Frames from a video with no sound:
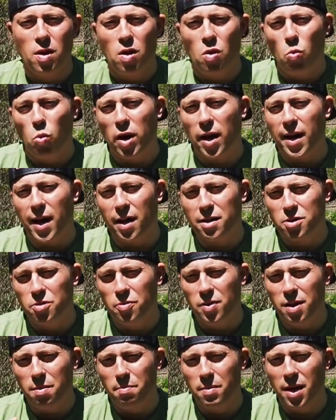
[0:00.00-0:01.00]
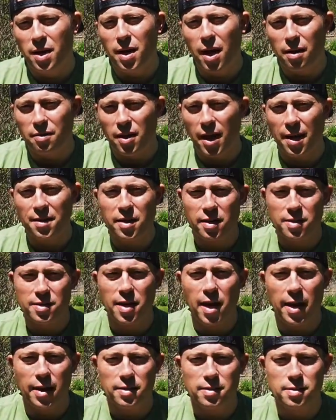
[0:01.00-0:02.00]
when I got to the mid-Atlantic
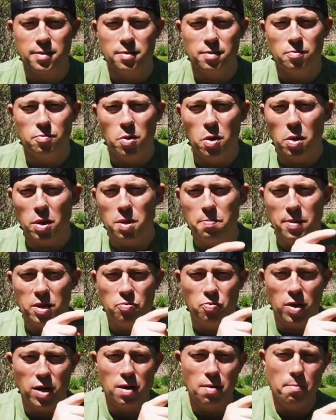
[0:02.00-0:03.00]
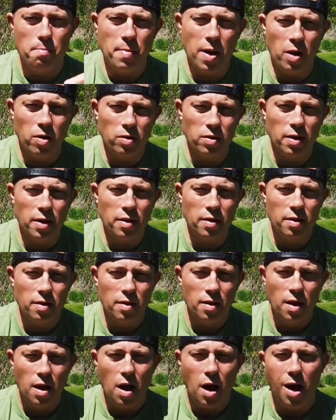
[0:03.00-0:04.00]
states, really between Maryland
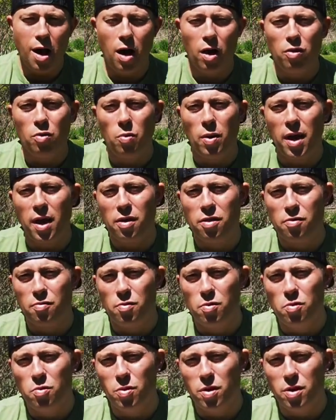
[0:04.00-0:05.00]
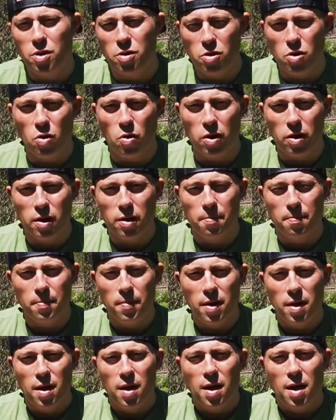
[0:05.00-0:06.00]
all the way through New York,
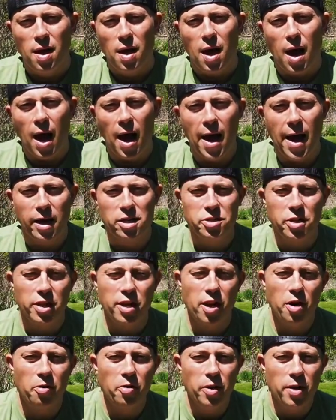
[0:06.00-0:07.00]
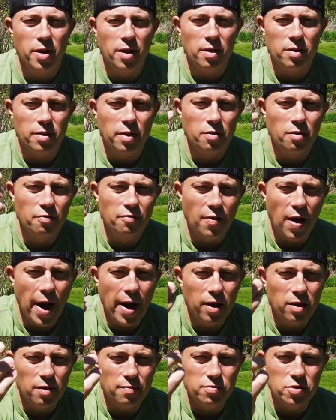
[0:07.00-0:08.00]
I actually carried a little
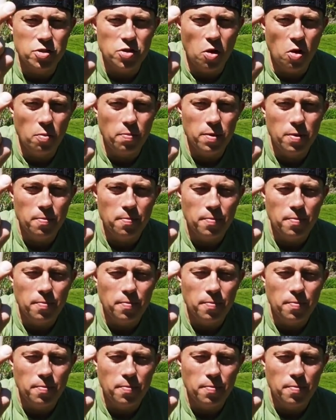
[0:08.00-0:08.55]
vial of soap.